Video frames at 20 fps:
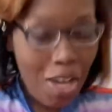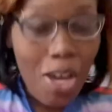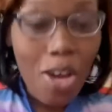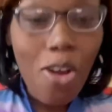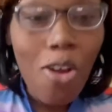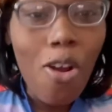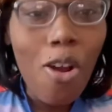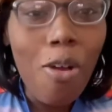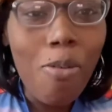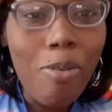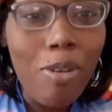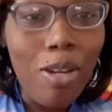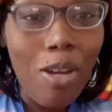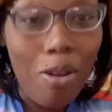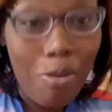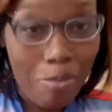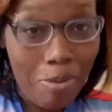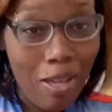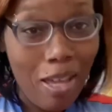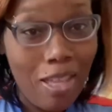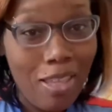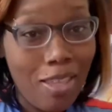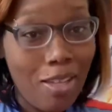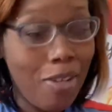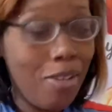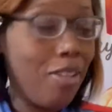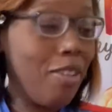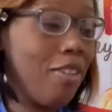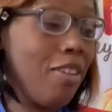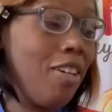Or we gonna pay
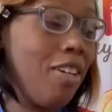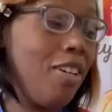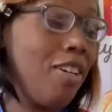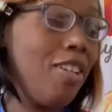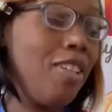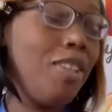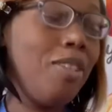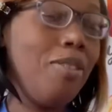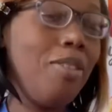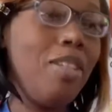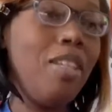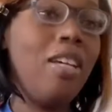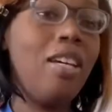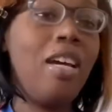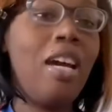33.